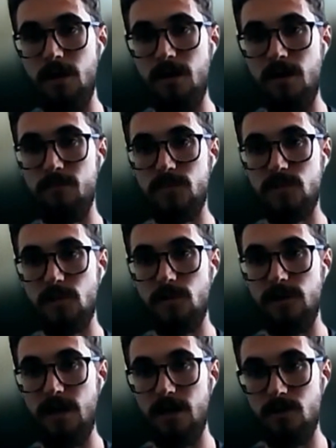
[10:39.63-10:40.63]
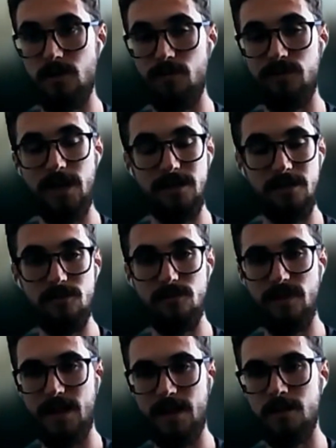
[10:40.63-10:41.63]
Um, so yeah, don't forget to
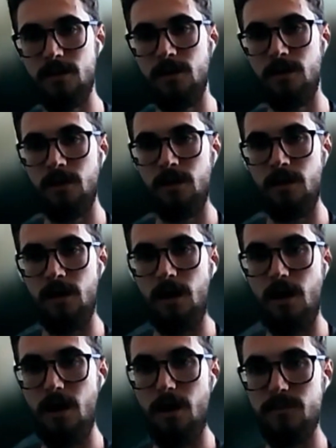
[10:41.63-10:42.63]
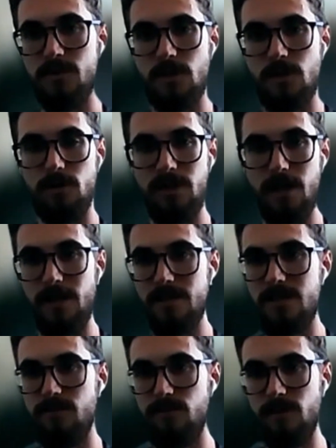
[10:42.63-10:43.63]
do that. Um, so yeah,
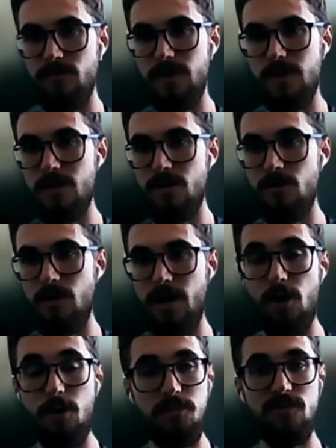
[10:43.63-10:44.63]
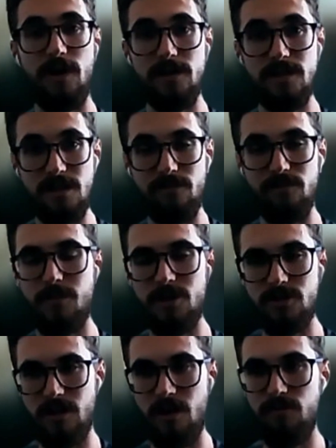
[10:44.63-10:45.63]
that's it for the video. I hope you found this
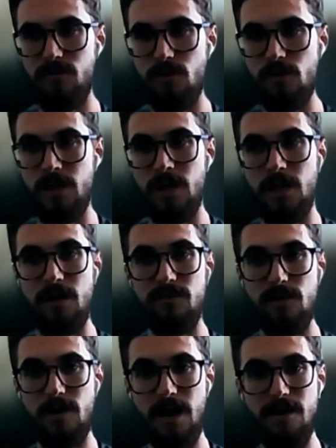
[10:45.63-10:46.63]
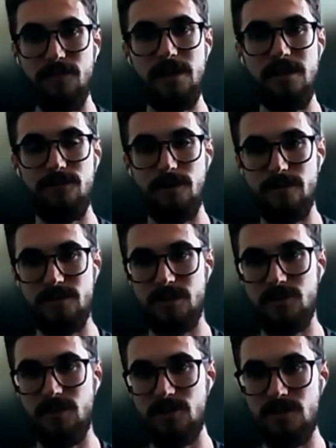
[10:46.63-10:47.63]
information helpful. If you have any further
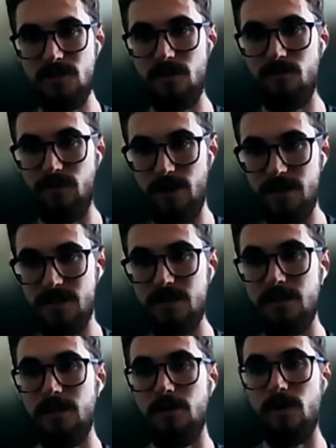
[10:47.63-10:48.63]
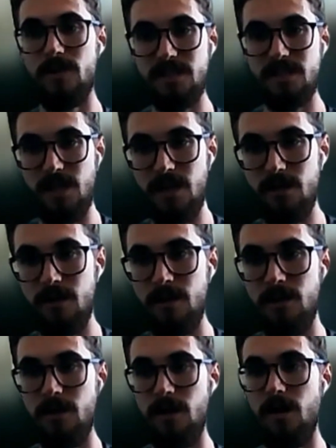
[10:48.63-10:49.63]
suggestions or advice, once again,
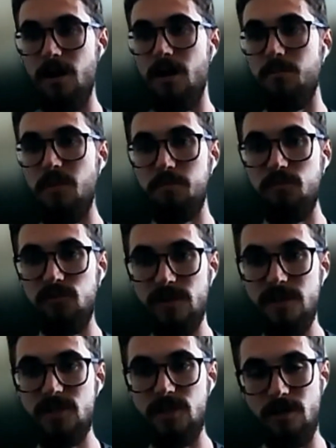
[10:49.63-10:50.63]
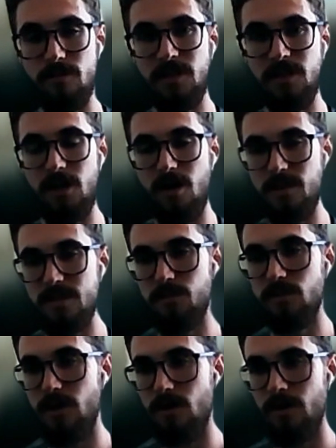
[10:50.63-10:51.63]
um, please share them in the comments
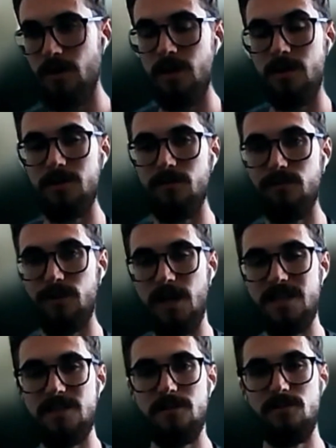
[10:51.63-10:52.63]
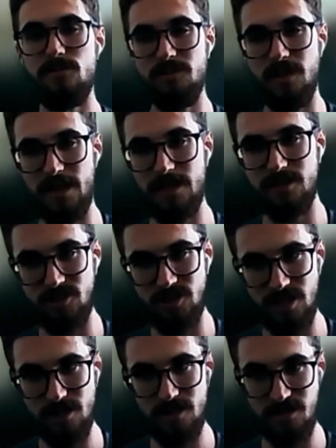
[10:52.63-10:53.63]
below. Don't forget to like,
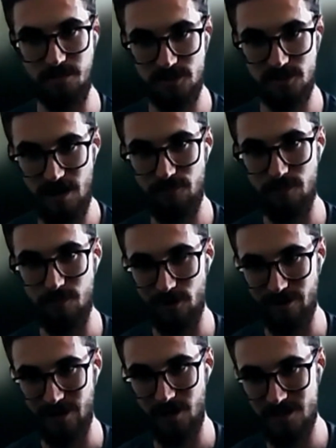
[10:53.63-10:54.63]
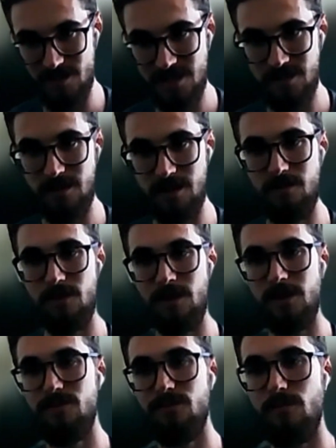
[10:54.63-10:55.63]
share, and subscribe for more great content. And
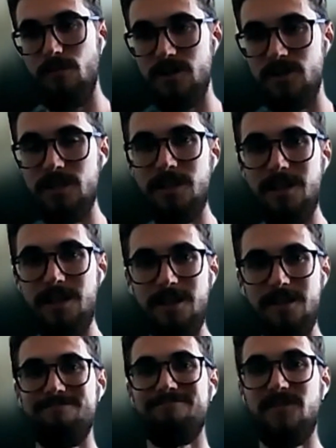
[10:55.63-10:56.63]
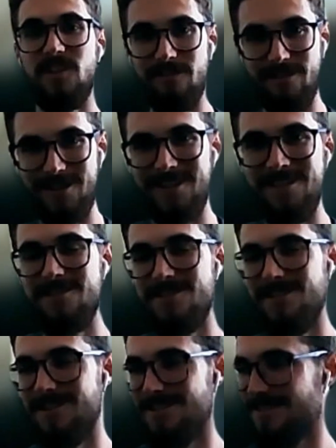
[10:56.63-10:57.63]
thank you for watching and good luck on your
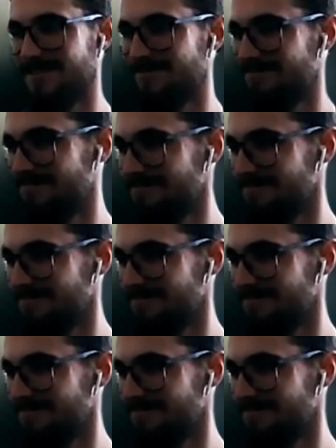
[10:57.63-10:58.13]
studies.